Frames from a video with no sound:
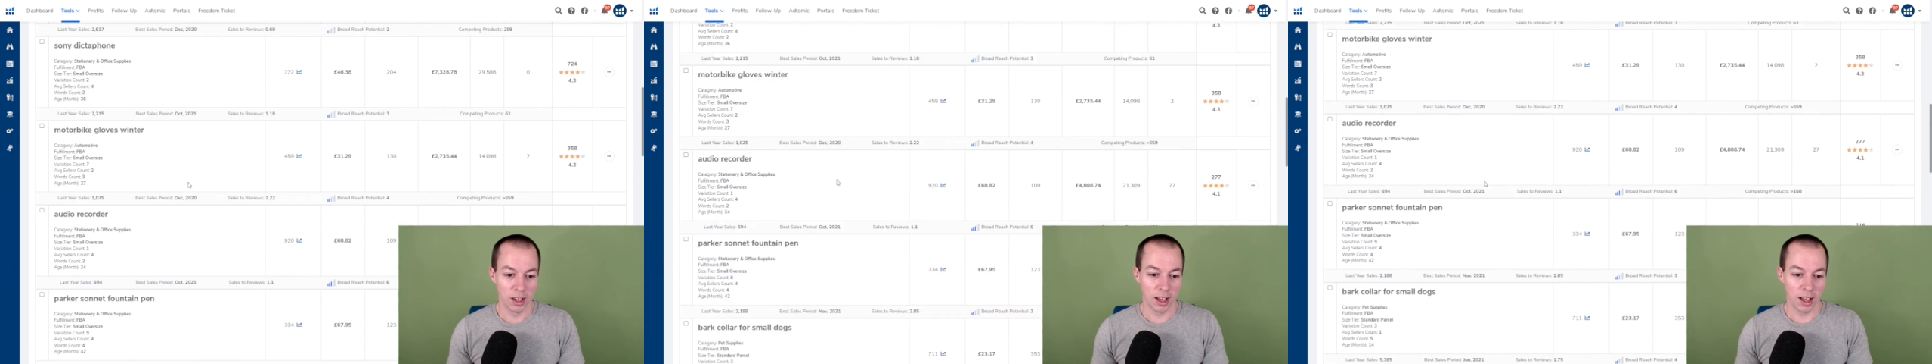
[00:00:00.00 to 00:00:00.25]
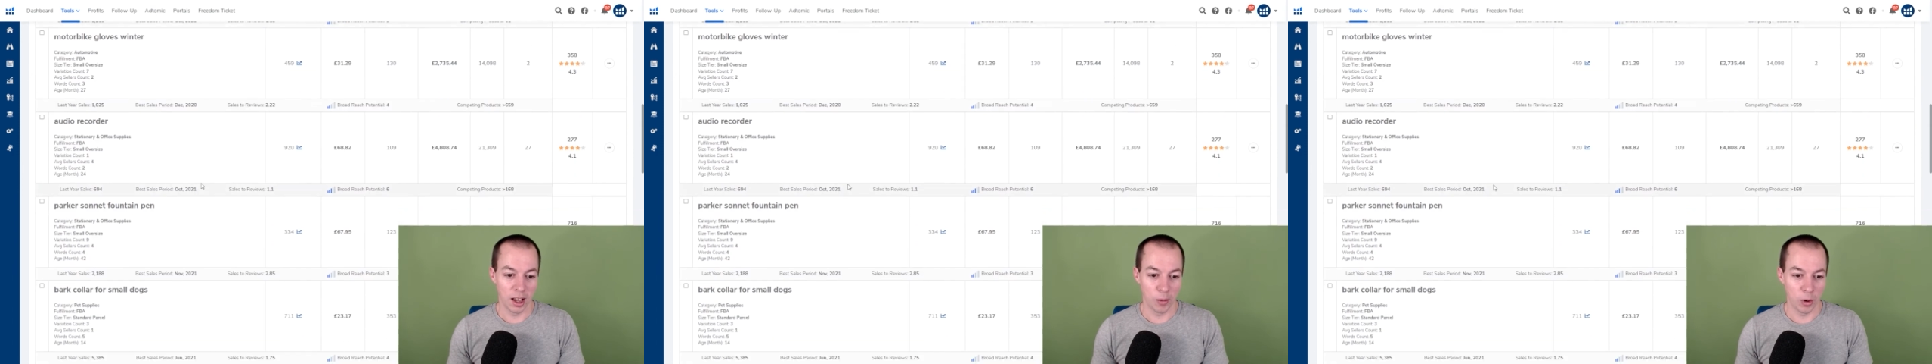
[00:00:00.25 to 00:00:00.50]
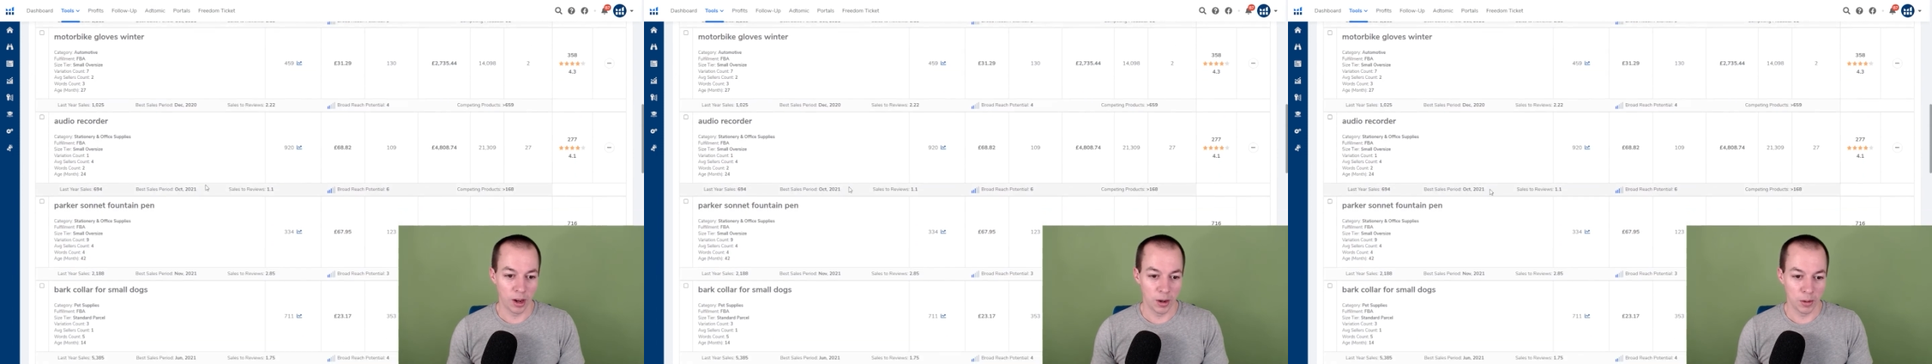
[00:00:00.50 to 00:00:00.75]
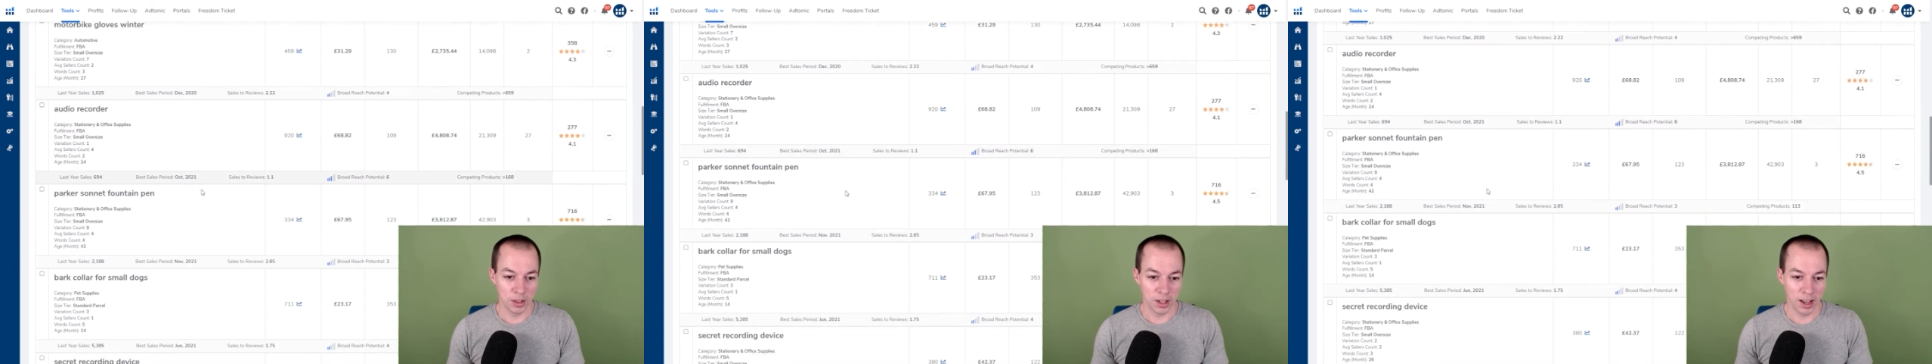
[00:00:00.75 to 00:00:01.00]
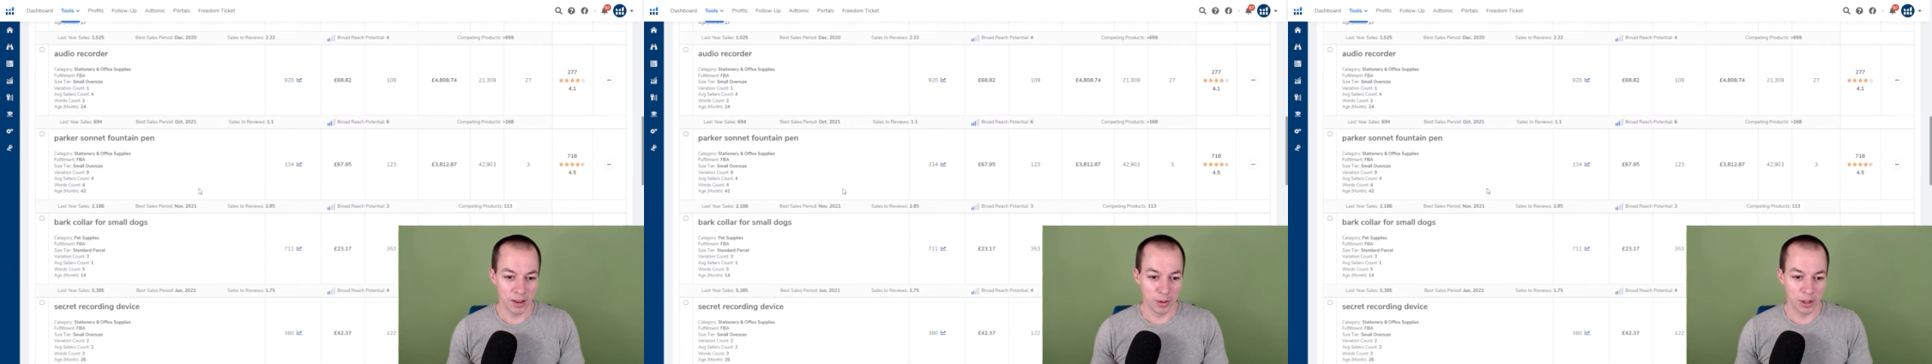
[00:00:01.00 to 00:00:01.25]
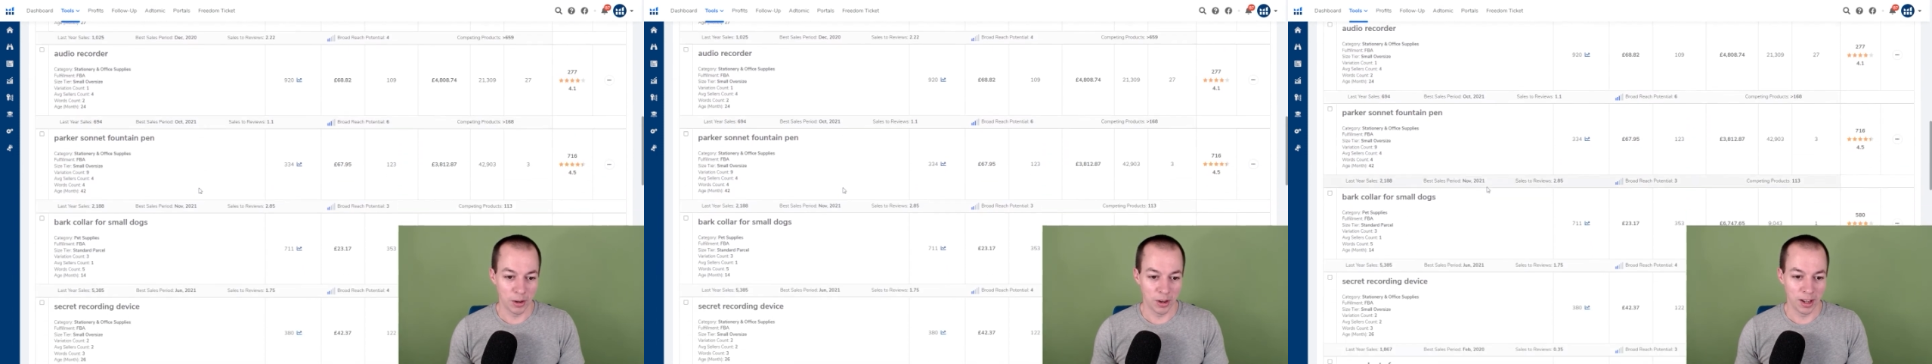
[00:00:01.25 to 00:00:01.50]
And what else have we
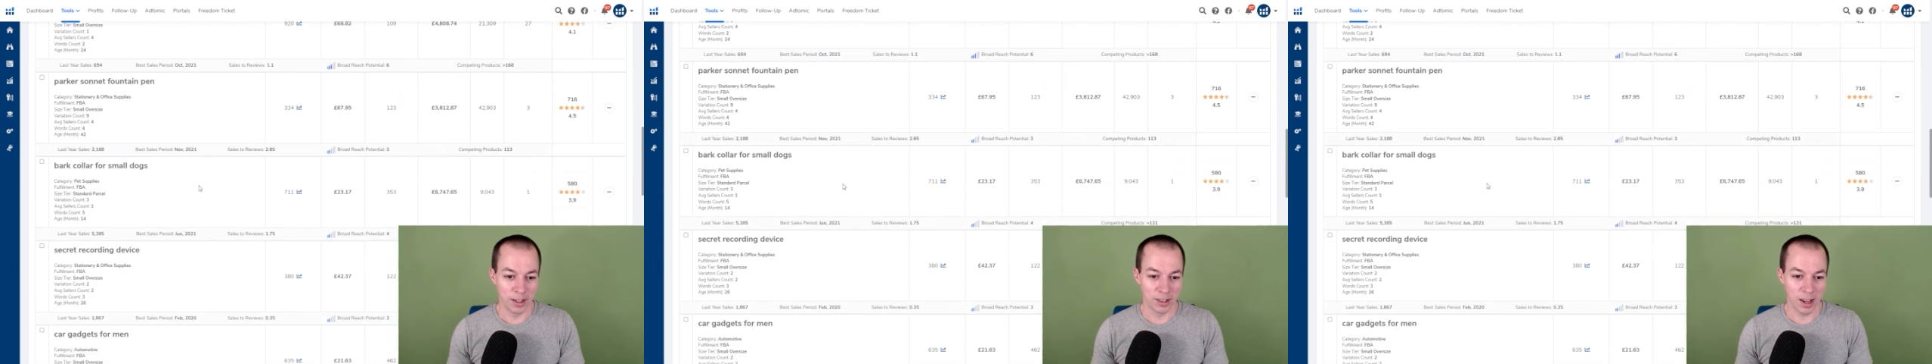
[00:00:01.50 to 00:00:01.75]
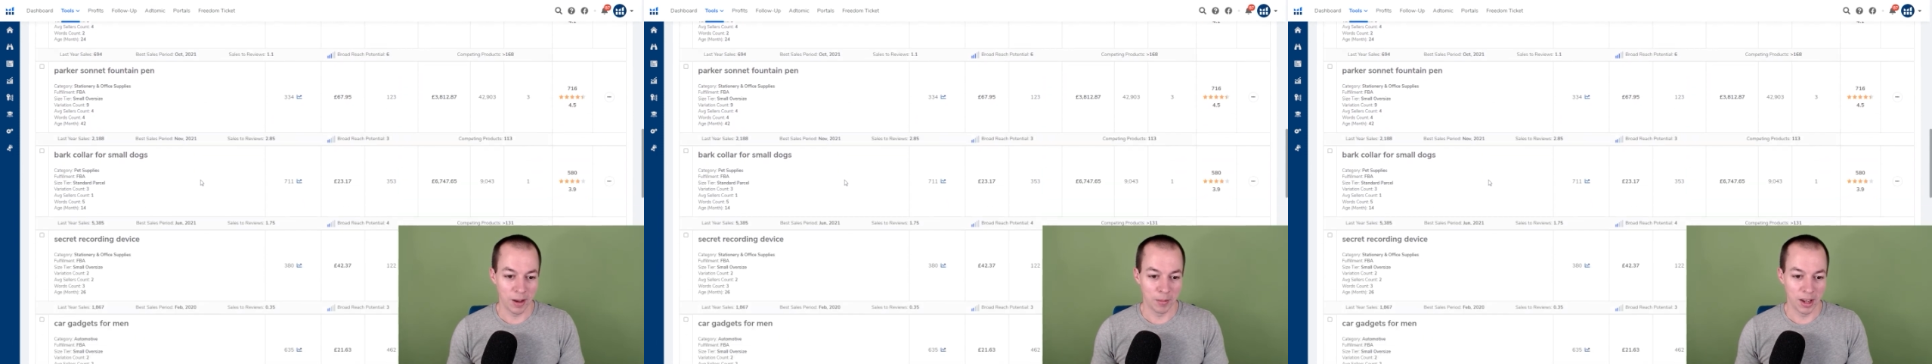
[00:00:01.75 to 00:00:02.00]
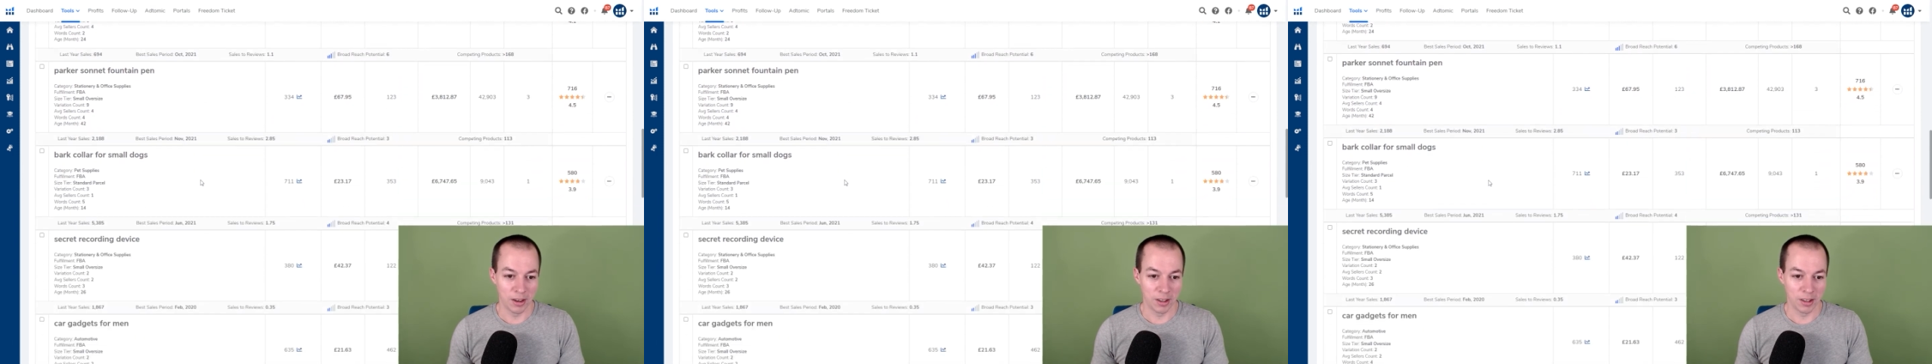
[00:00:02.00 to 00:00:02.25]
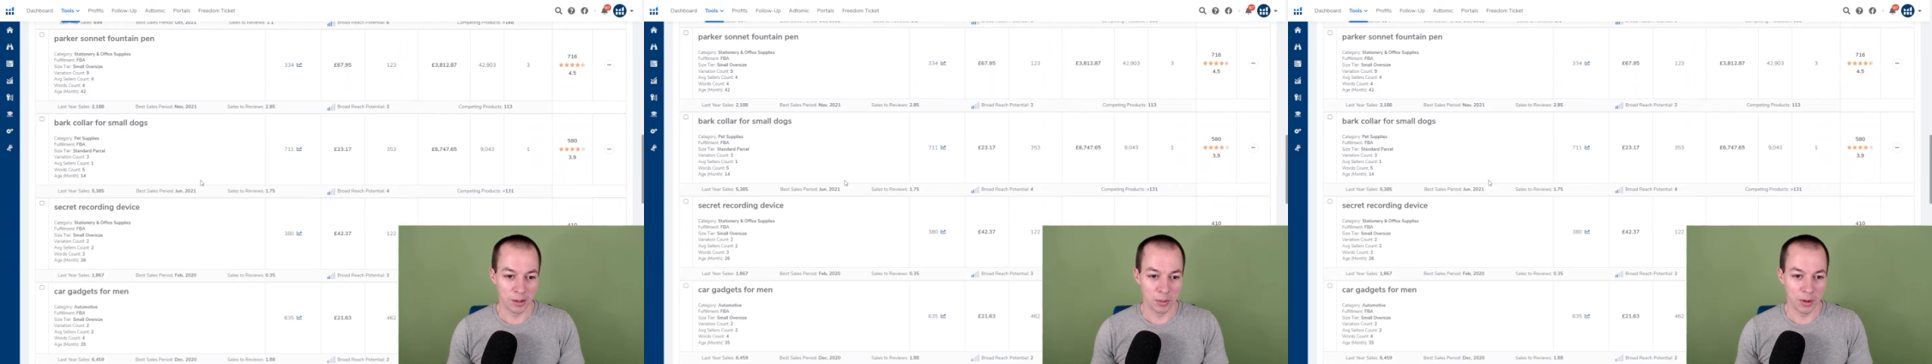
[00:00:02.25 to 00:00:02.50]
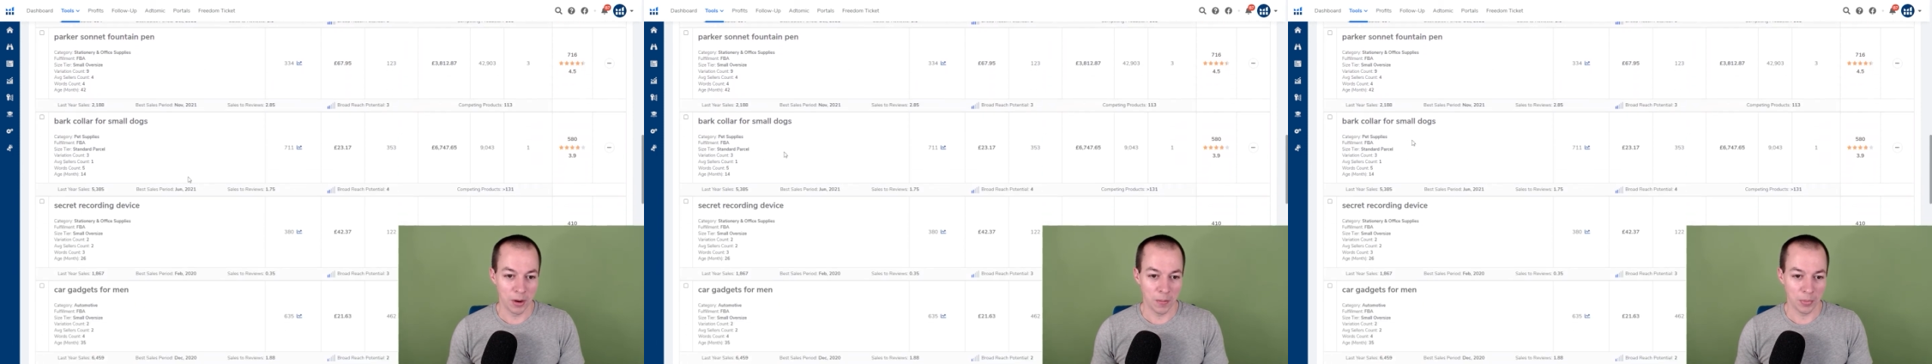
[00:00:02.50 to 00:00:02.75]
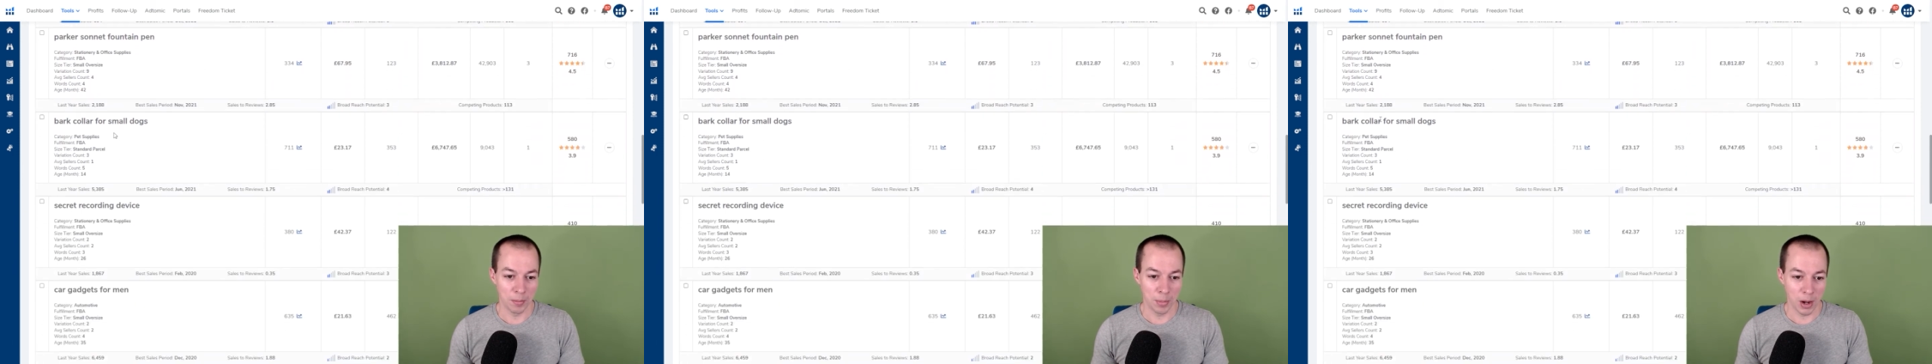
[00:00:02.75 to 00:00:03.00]
got here? Let's come down and see what we've got.